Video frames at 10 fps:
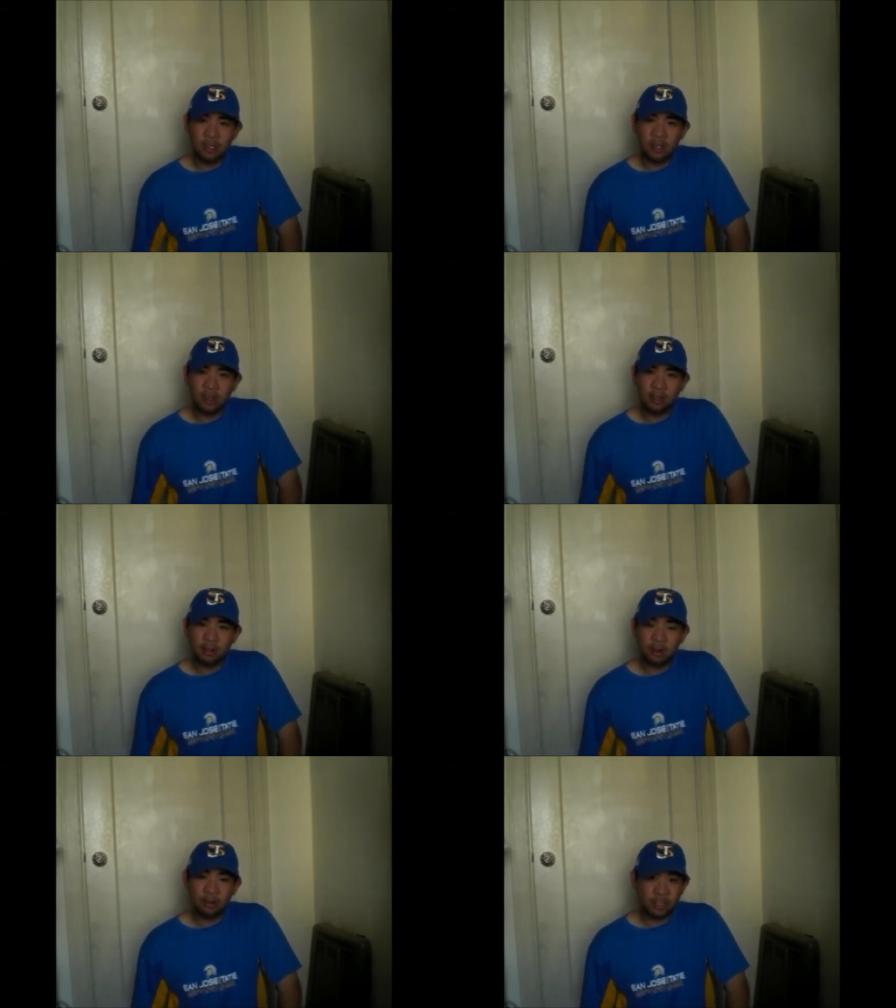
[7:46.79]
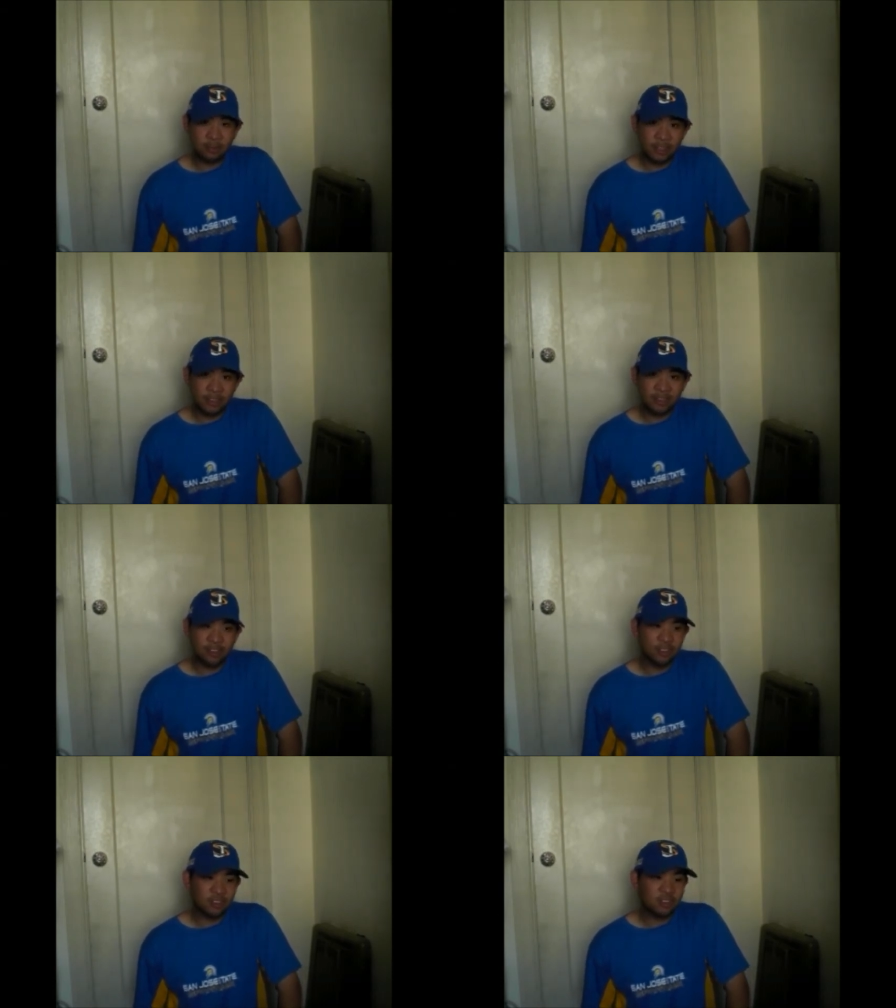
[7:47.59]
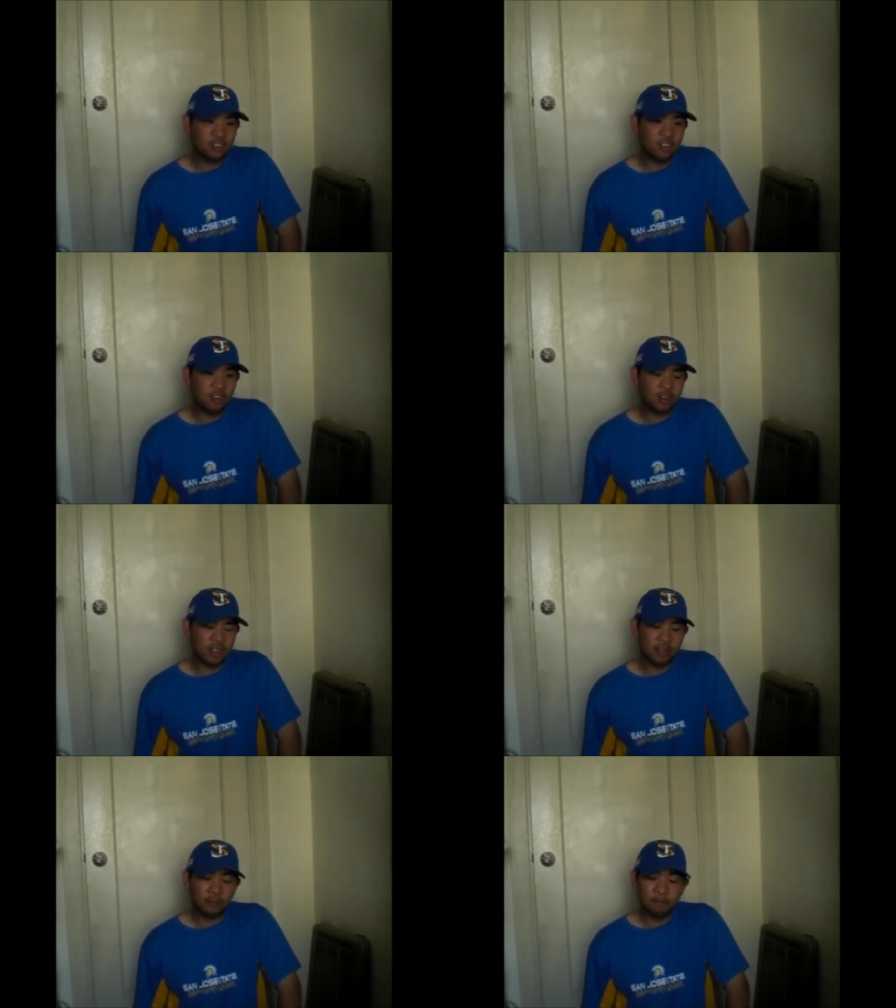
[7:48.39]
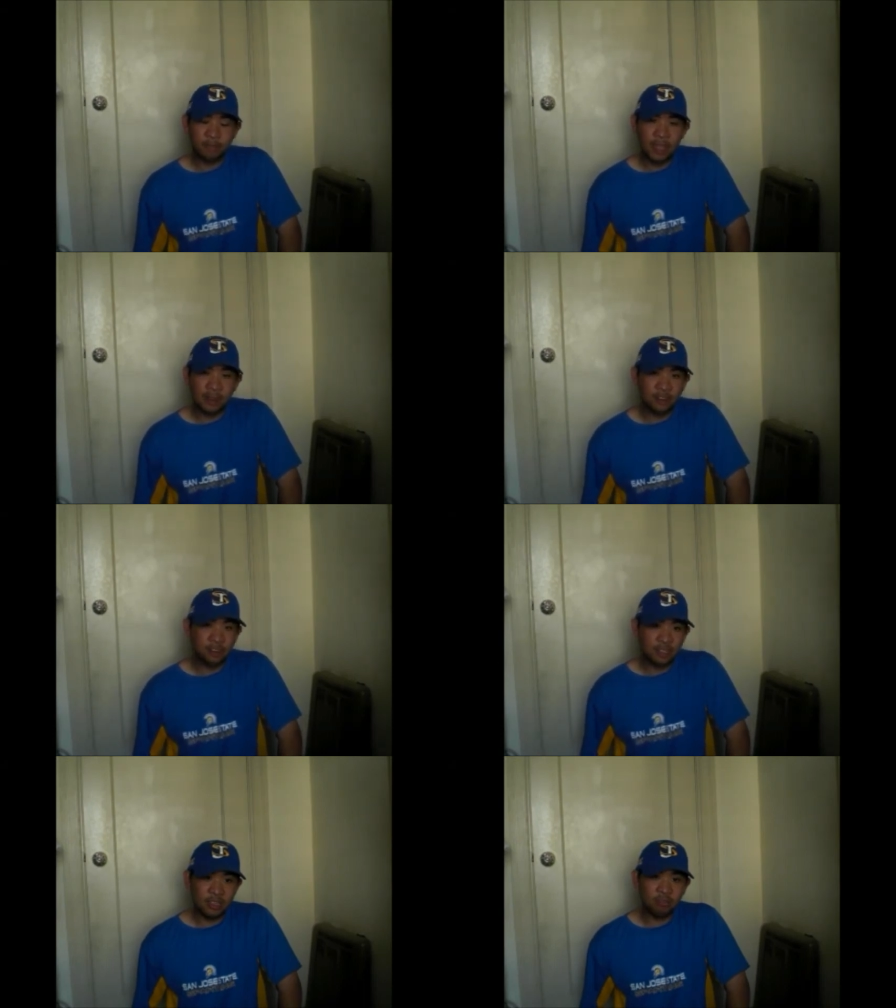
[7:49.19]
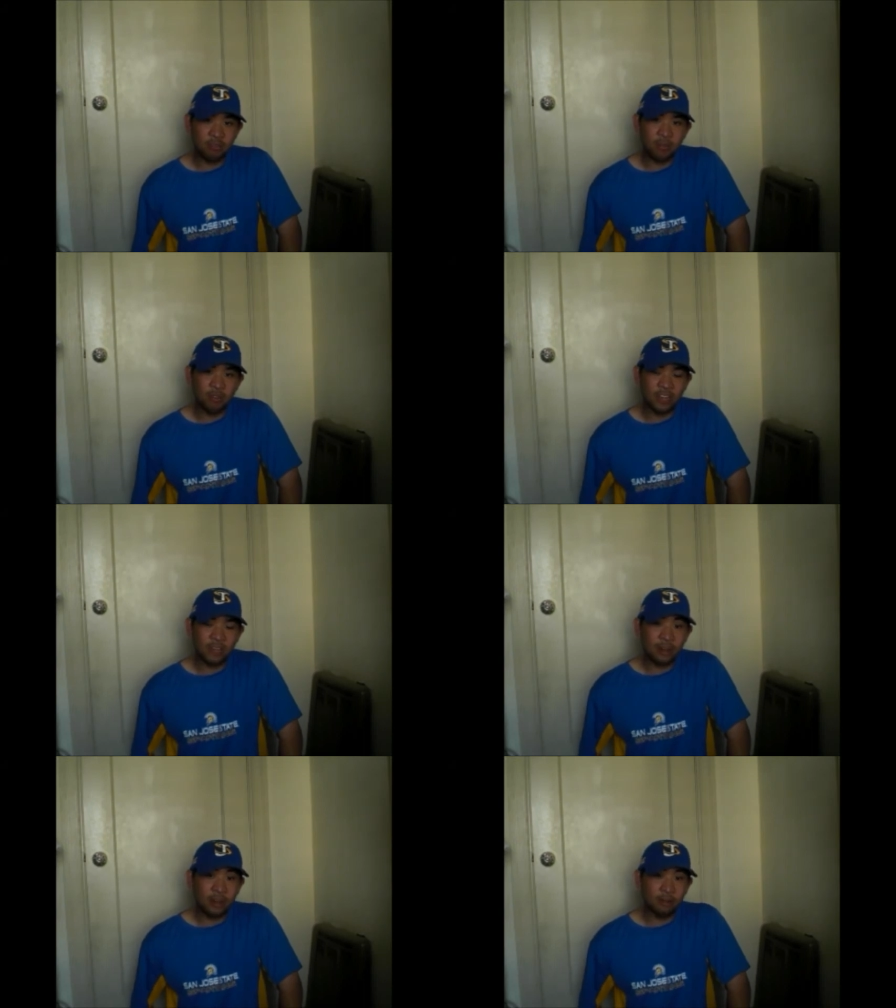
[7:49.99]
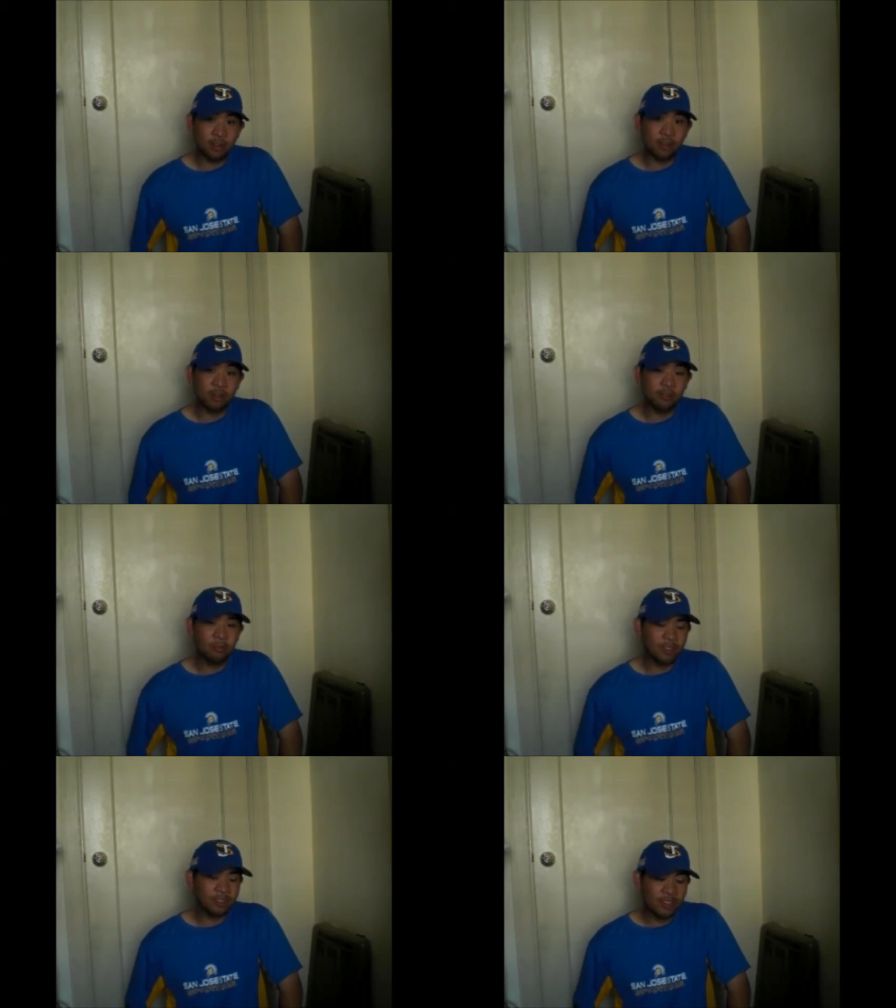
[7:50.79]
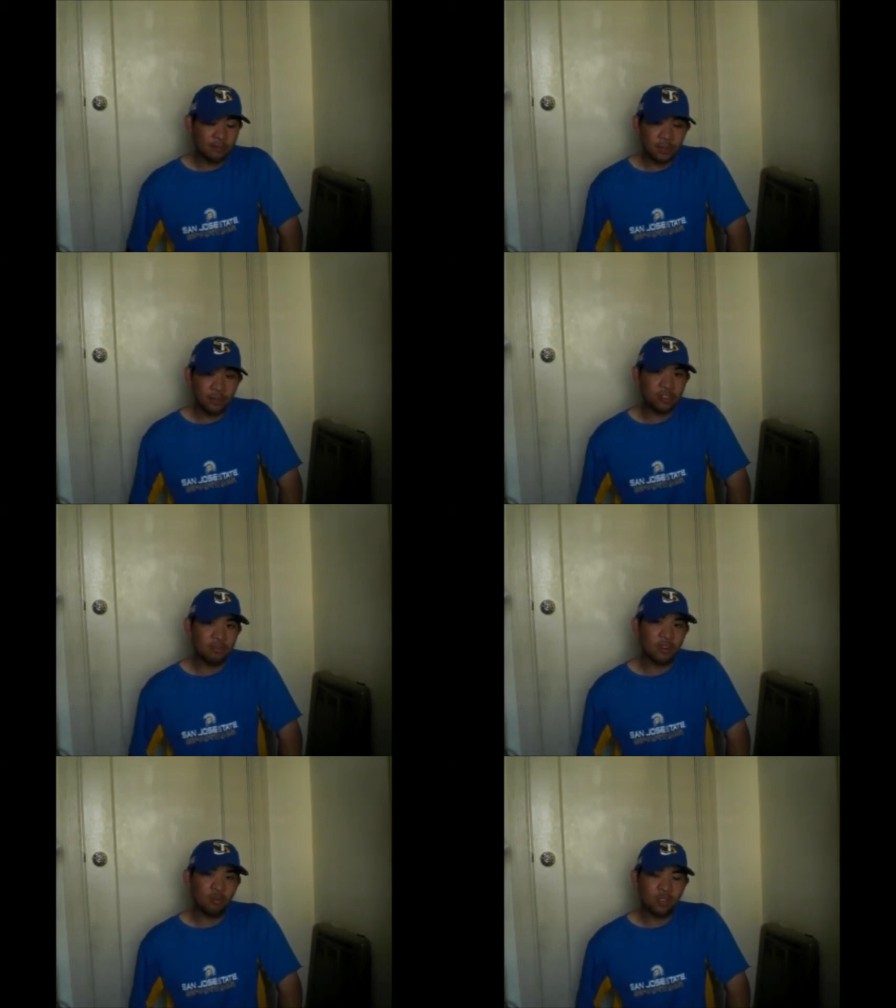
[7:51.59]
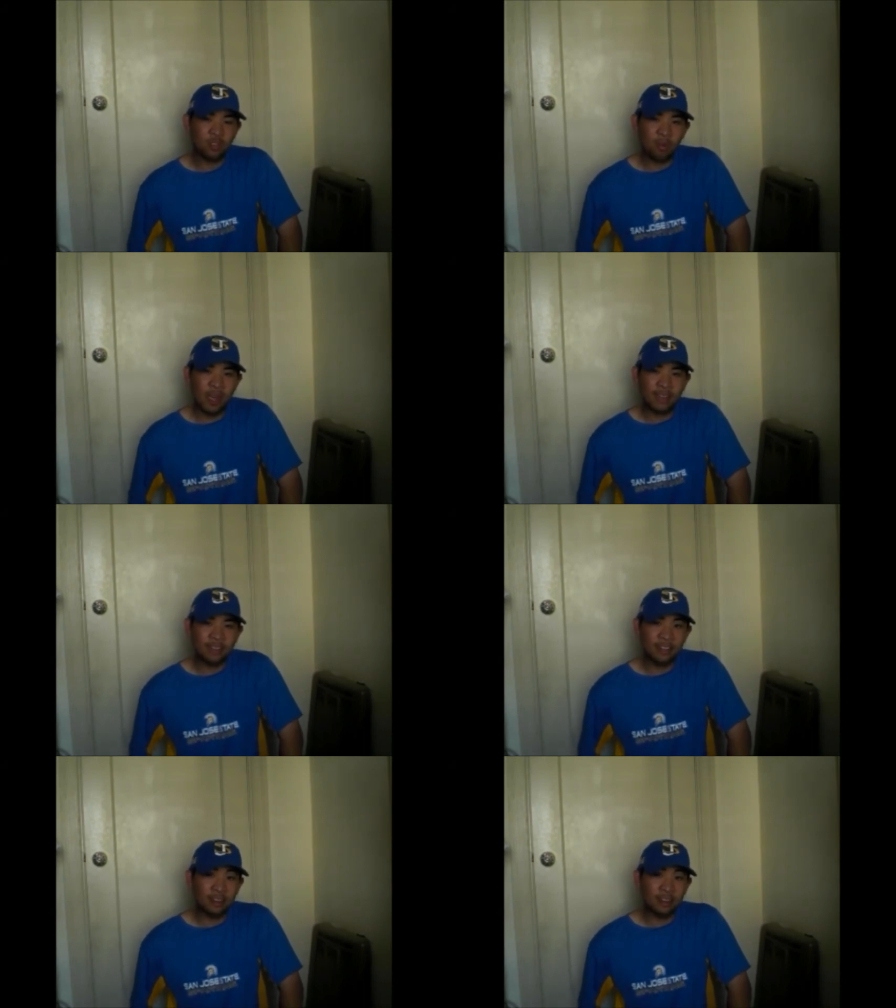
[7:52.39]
Uh, there are expectations this year, and at least get to a bowl game. And I know the goal, the team goal, should be to win the WAC.